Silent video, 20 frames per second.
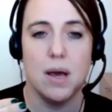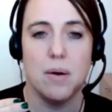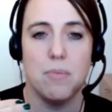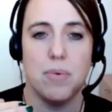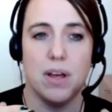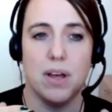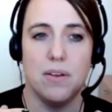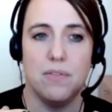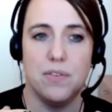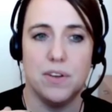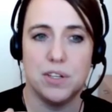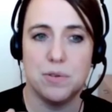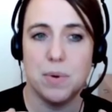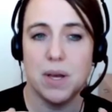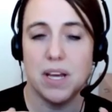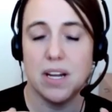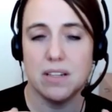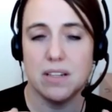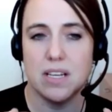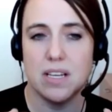but FISH
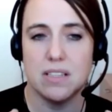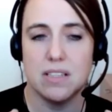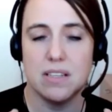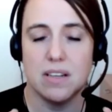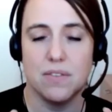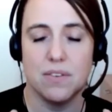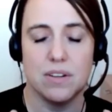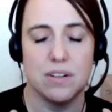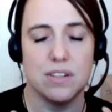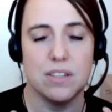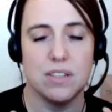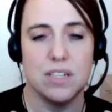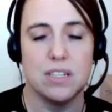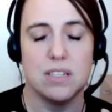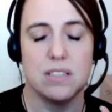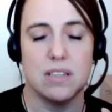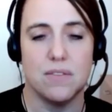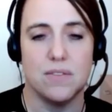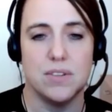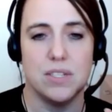panel testing for deletion
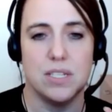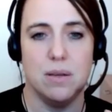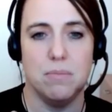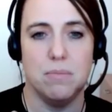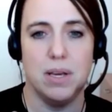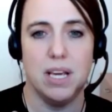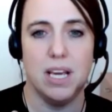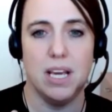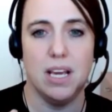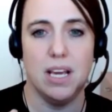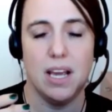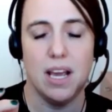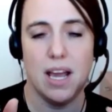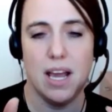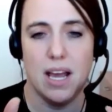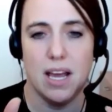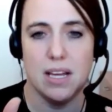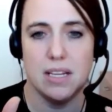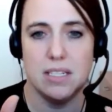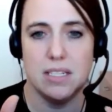17p
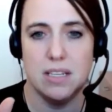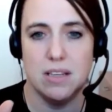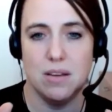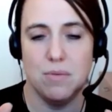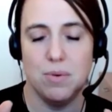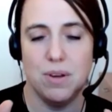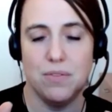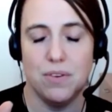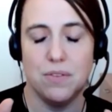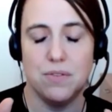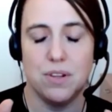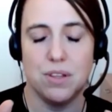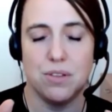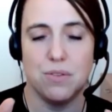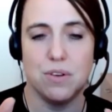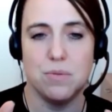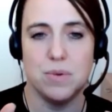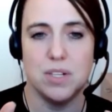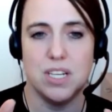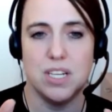and
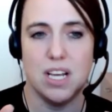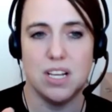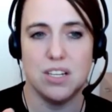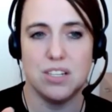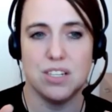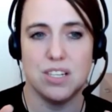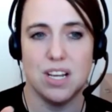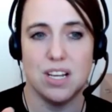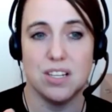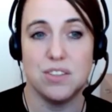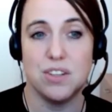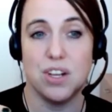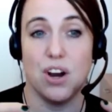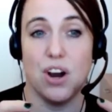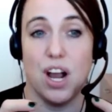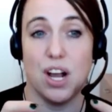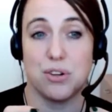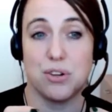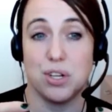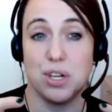TP53 mutation testing are
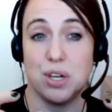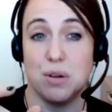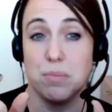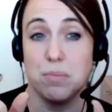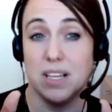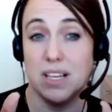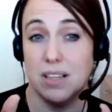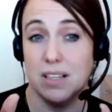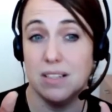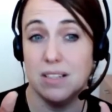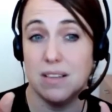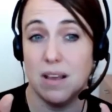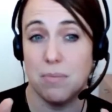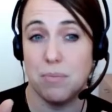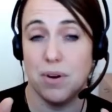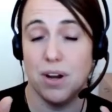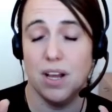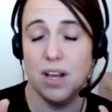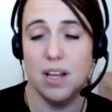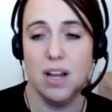actually completely
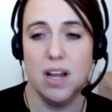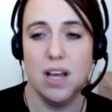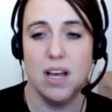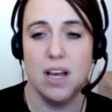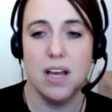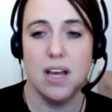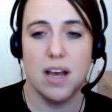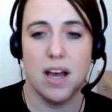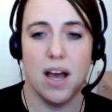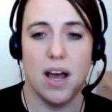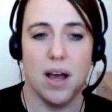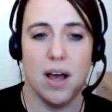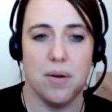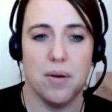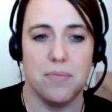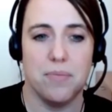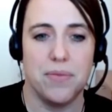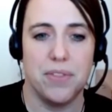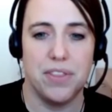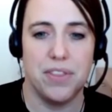separate
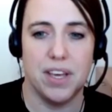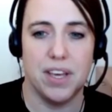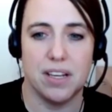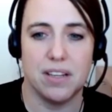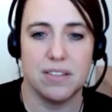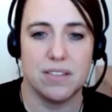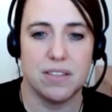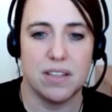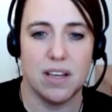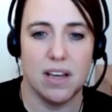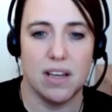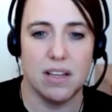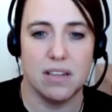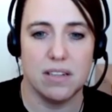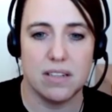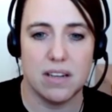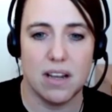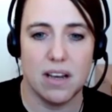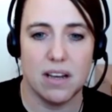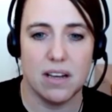things,
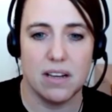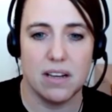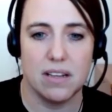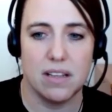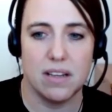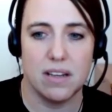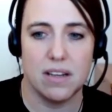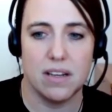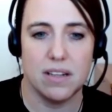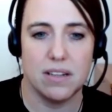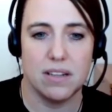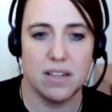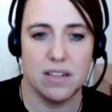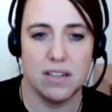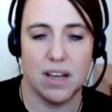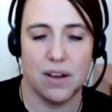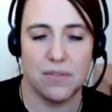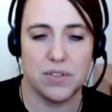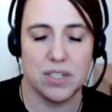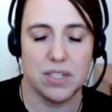and
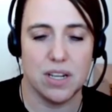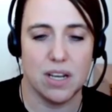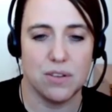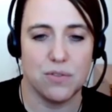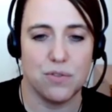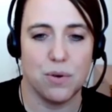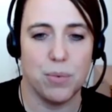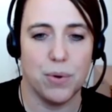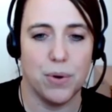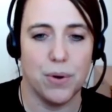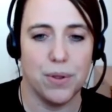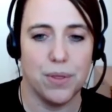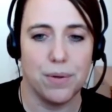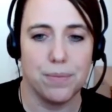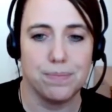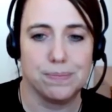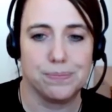you have to test for both.